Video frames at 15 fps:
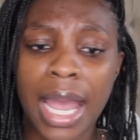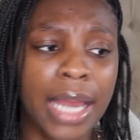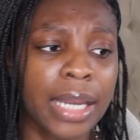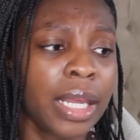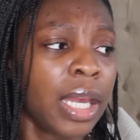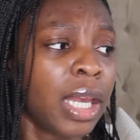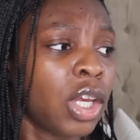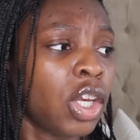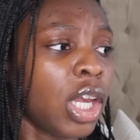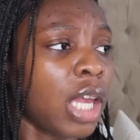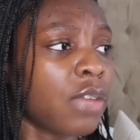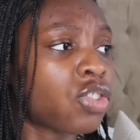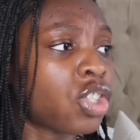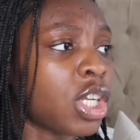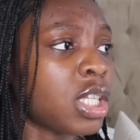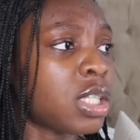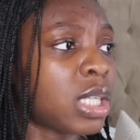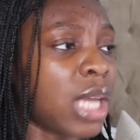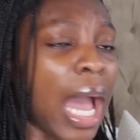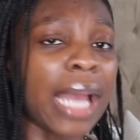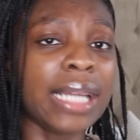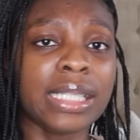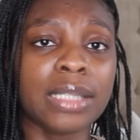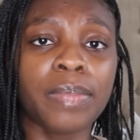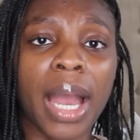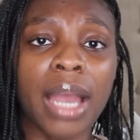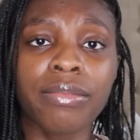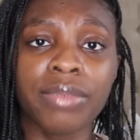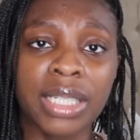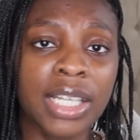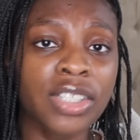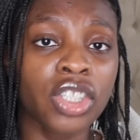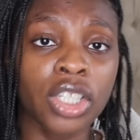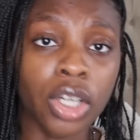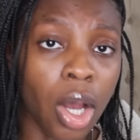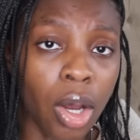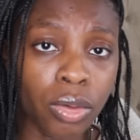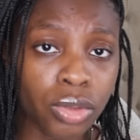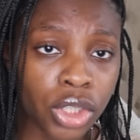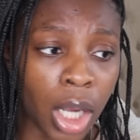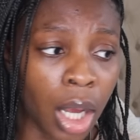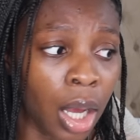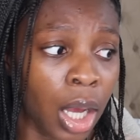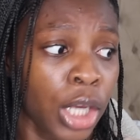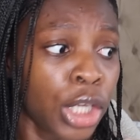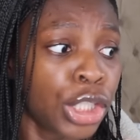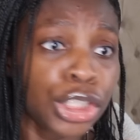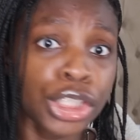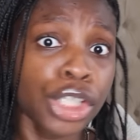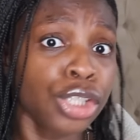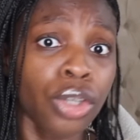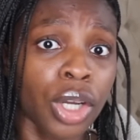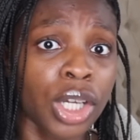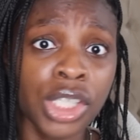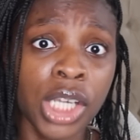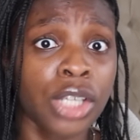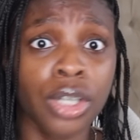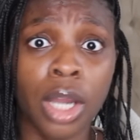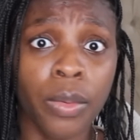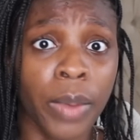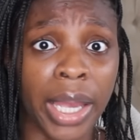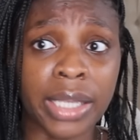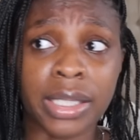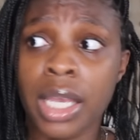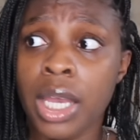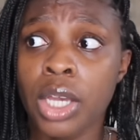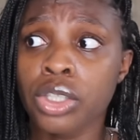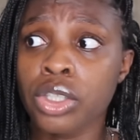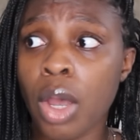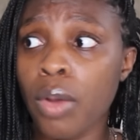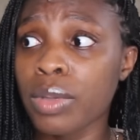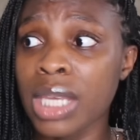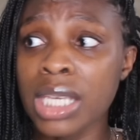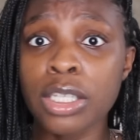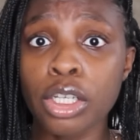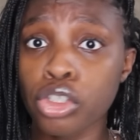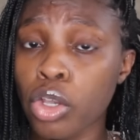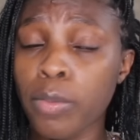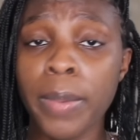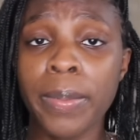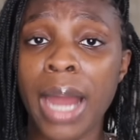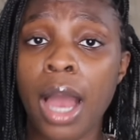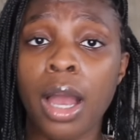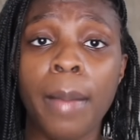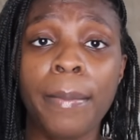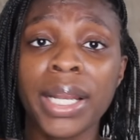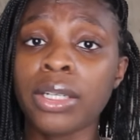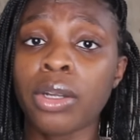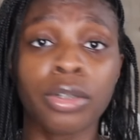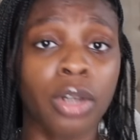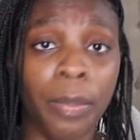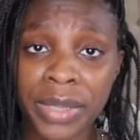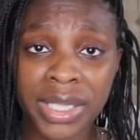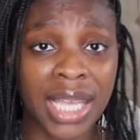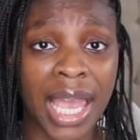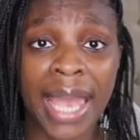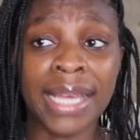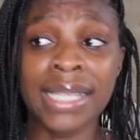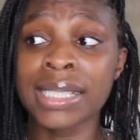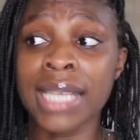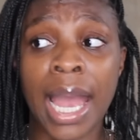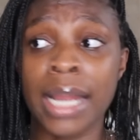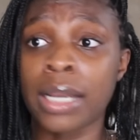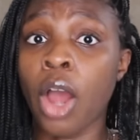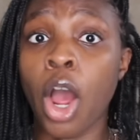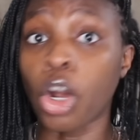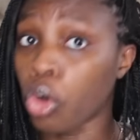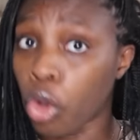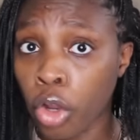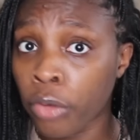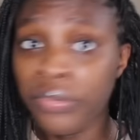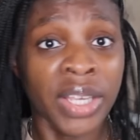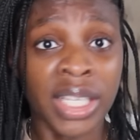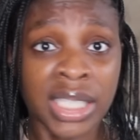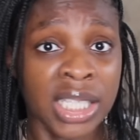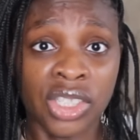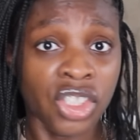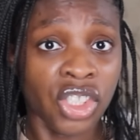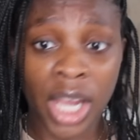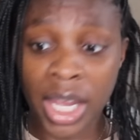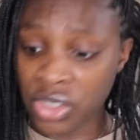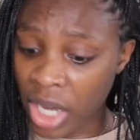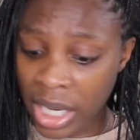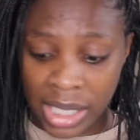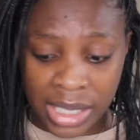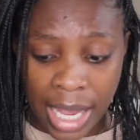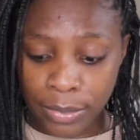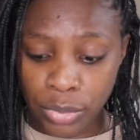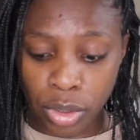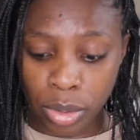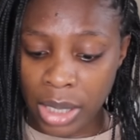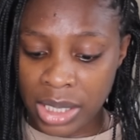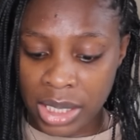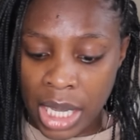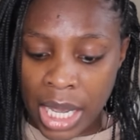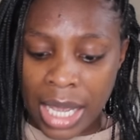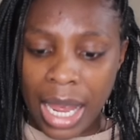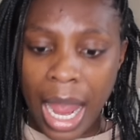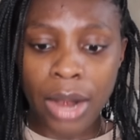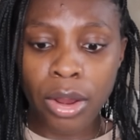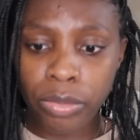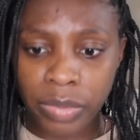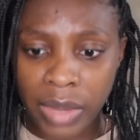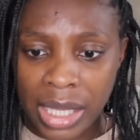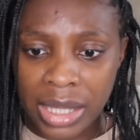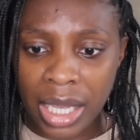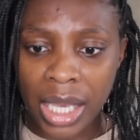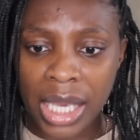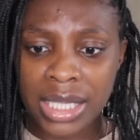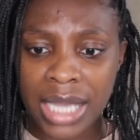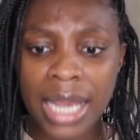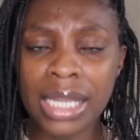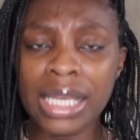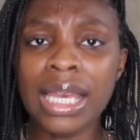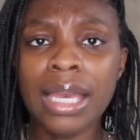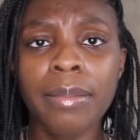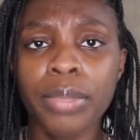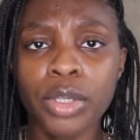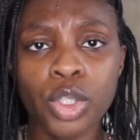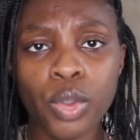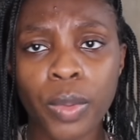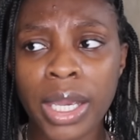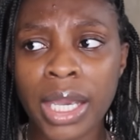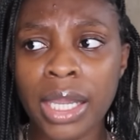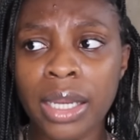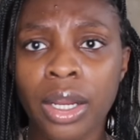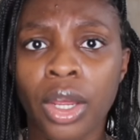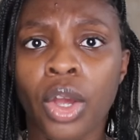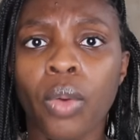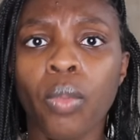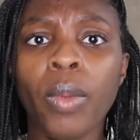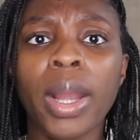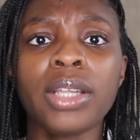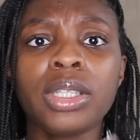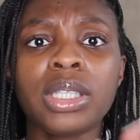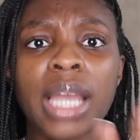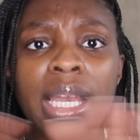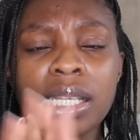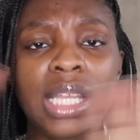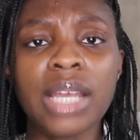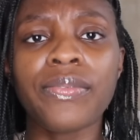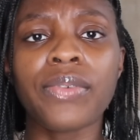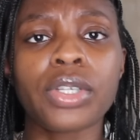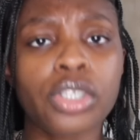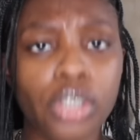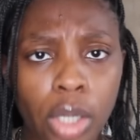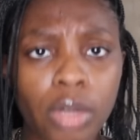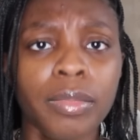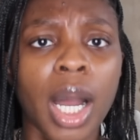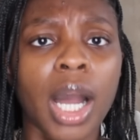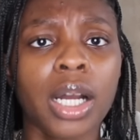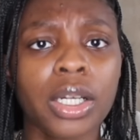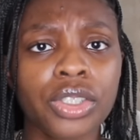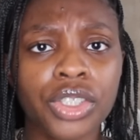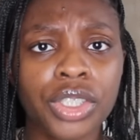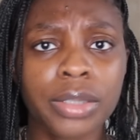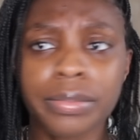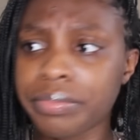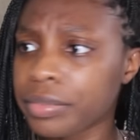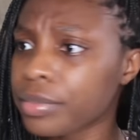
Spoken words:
And if she's guided by religion and culture, she's not going to change her ways. So these are two people that are completely on opposite ends and are not fixing to change anytime soon. I don't think there is any in between when they differ so much.